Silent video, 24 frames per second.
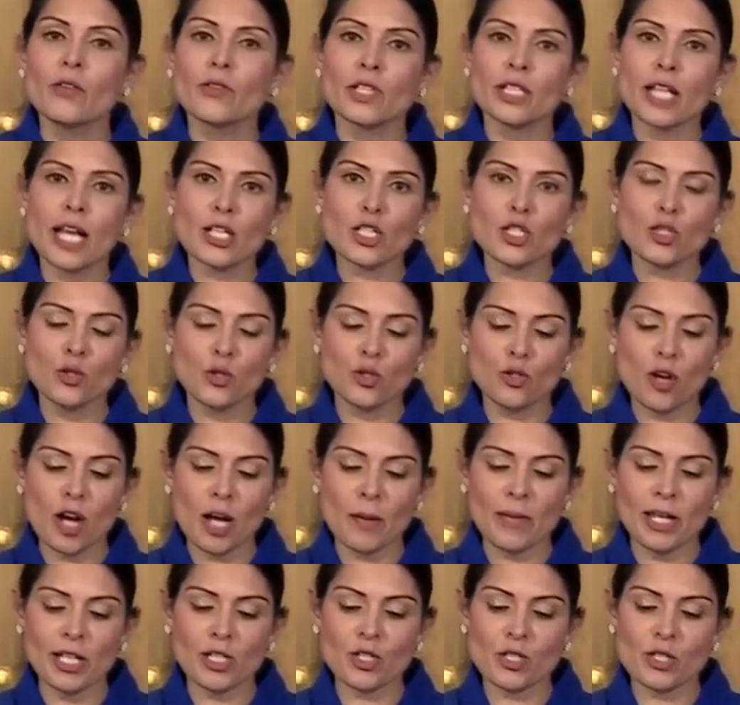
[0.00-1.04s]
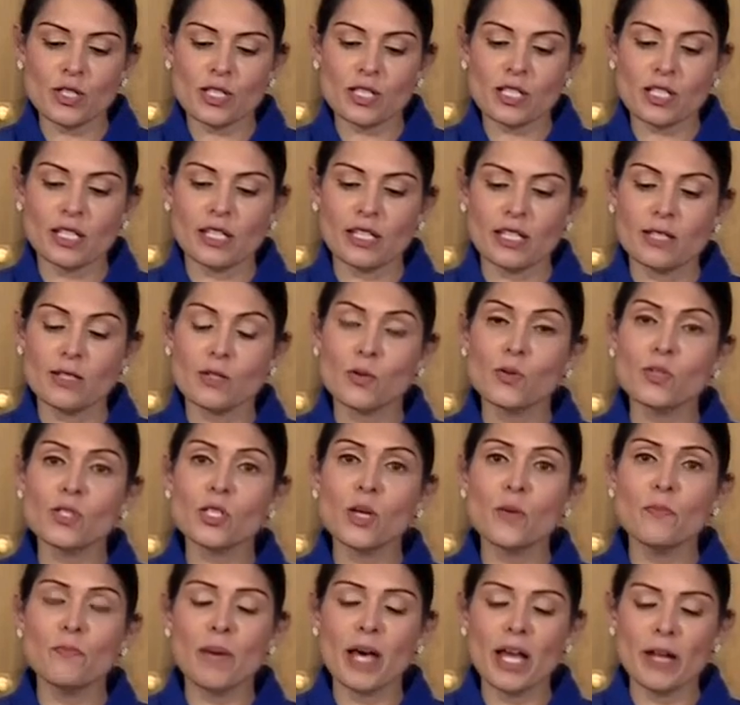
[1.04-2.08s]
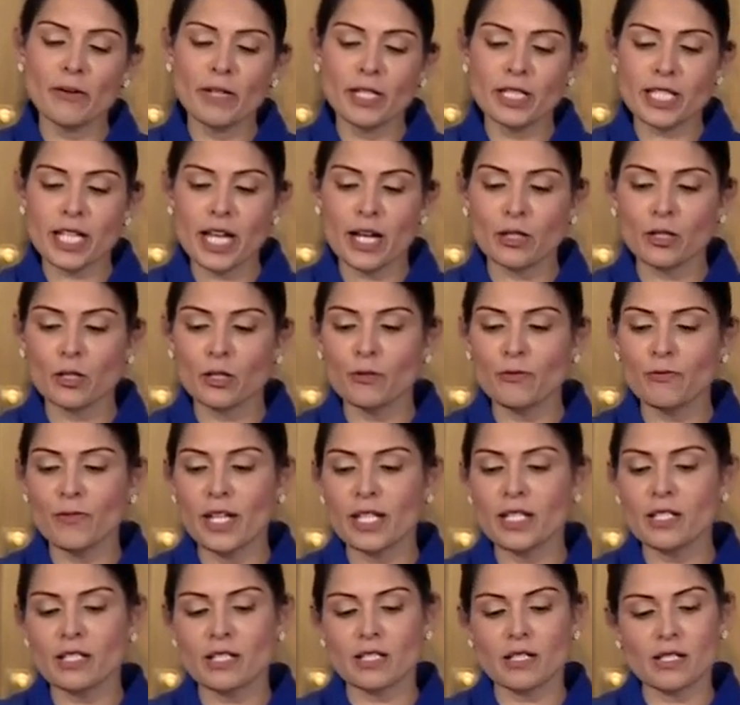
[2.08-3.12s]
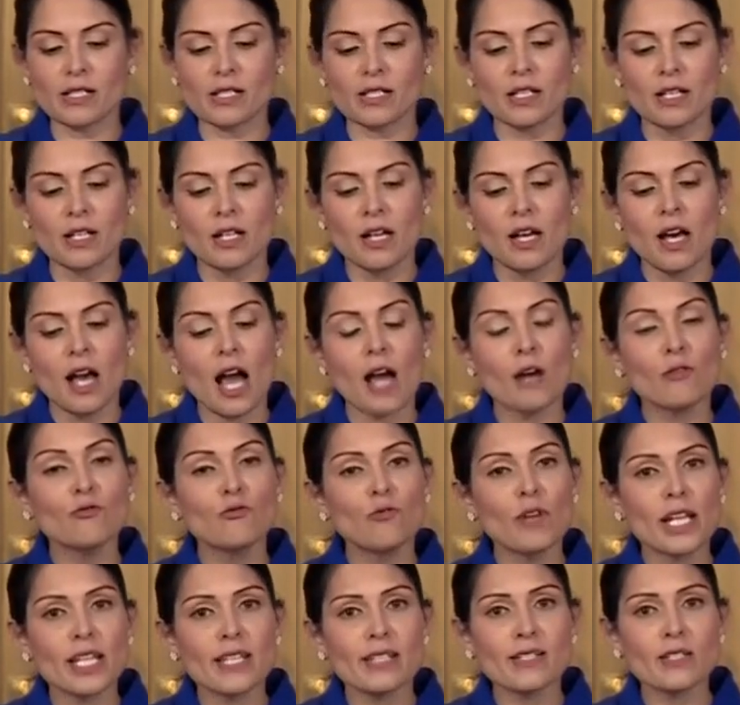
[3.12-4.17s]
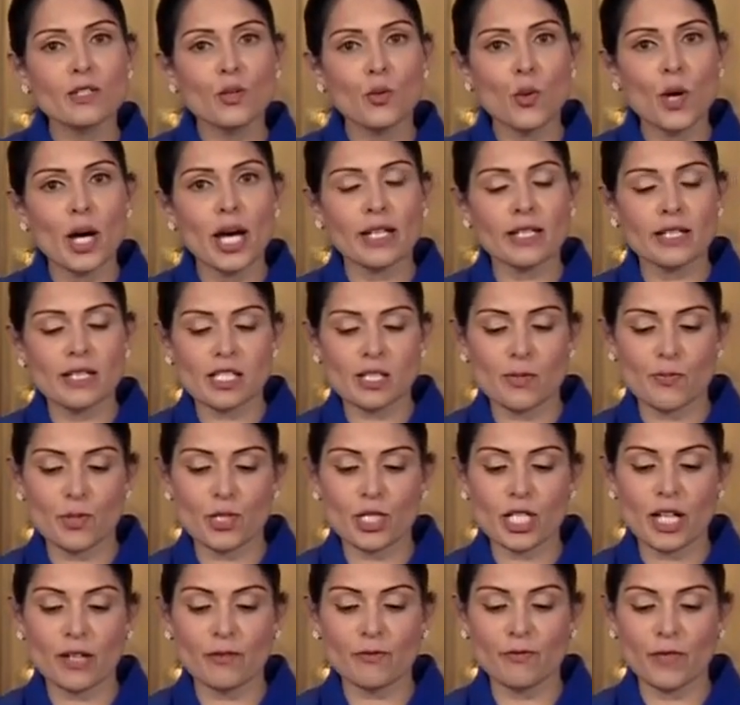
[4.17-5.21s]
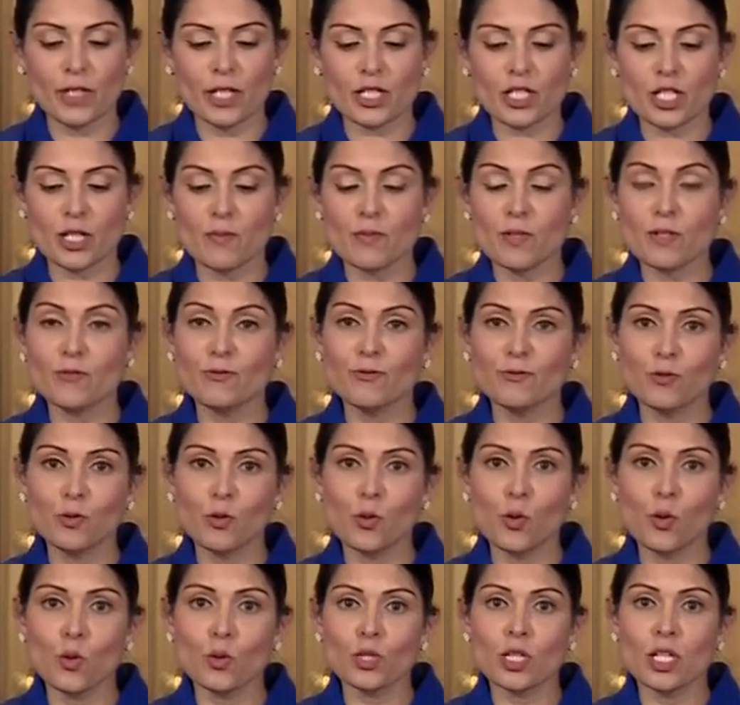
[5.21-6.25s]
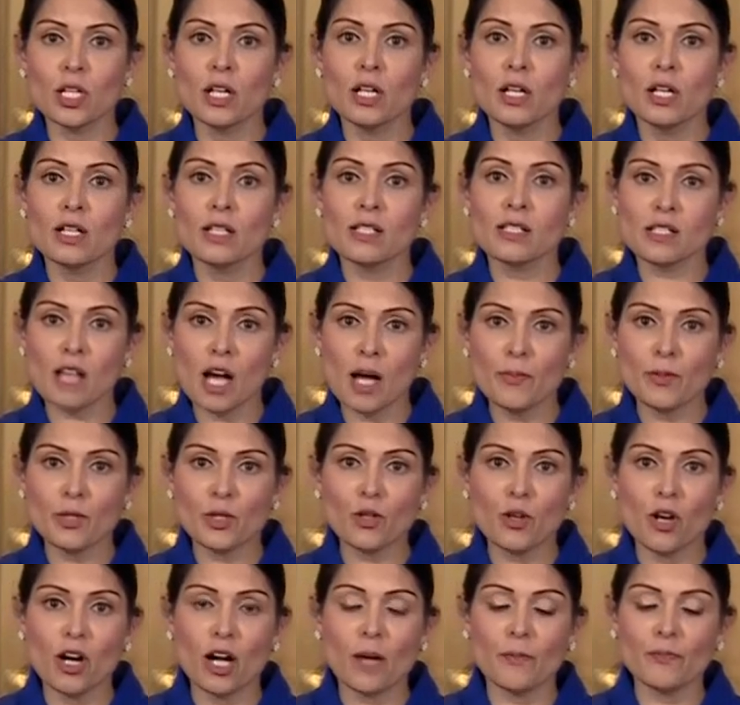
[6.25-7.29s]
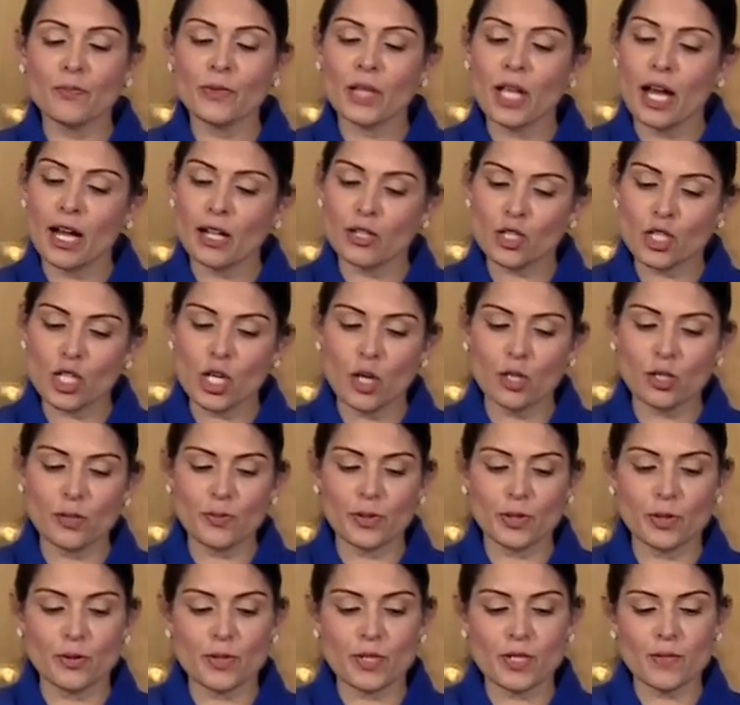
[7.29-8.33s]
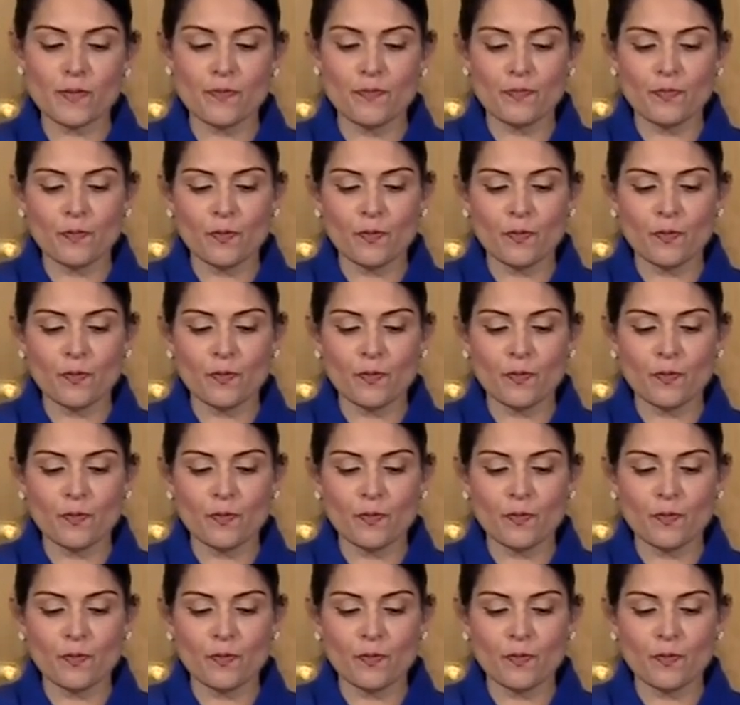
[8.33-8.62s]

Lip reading: The National Crime Agency is also bearing down on offenders and raising awareness to protect victims of fraud, cybercrime, and child abuse.